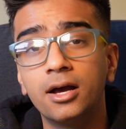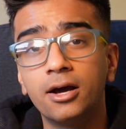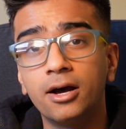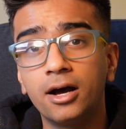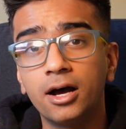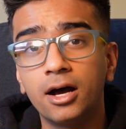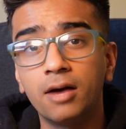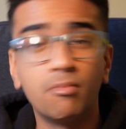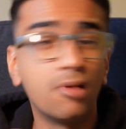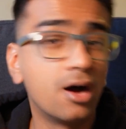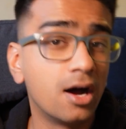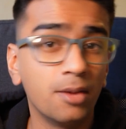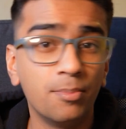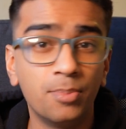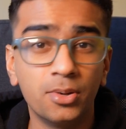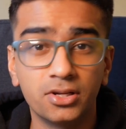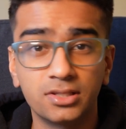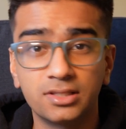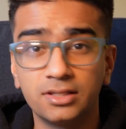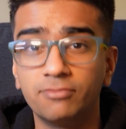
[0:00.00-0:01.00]
Um, I
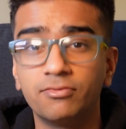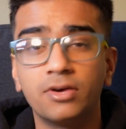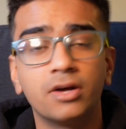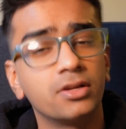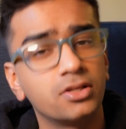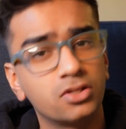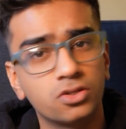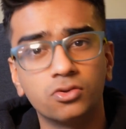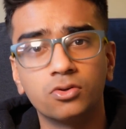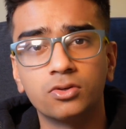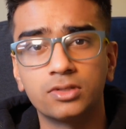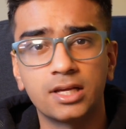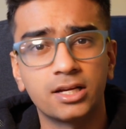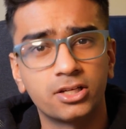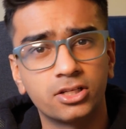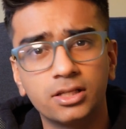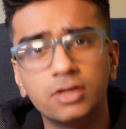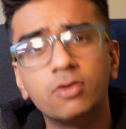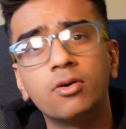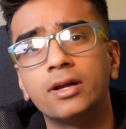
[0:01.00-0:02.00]
personally found this course
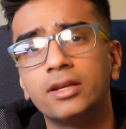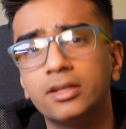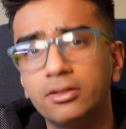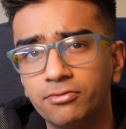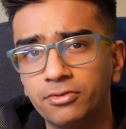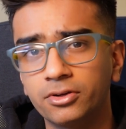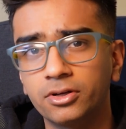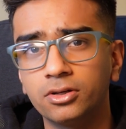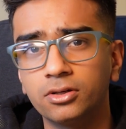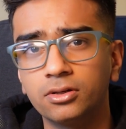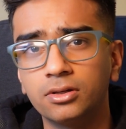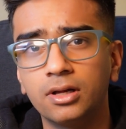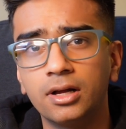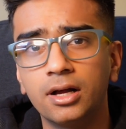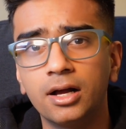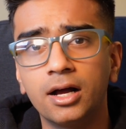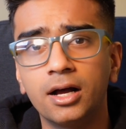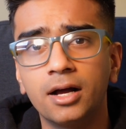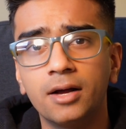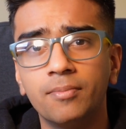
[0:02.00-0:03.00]
actually quite difficult,
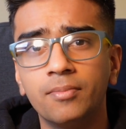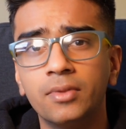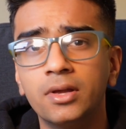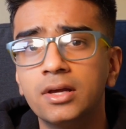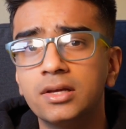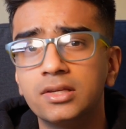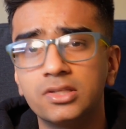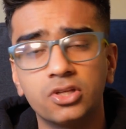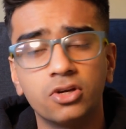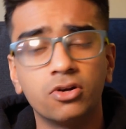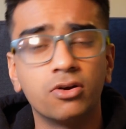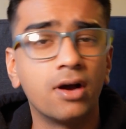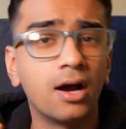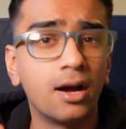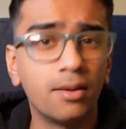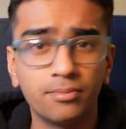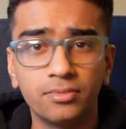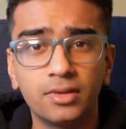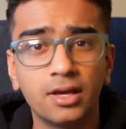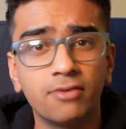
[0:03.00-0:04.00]
um, so
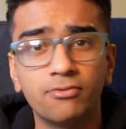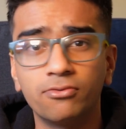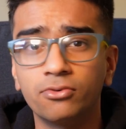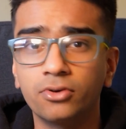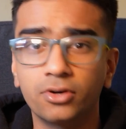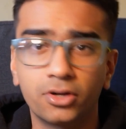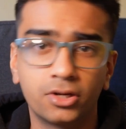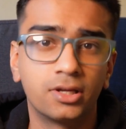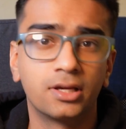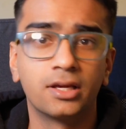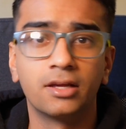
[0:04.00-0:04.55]
I'm therefore going to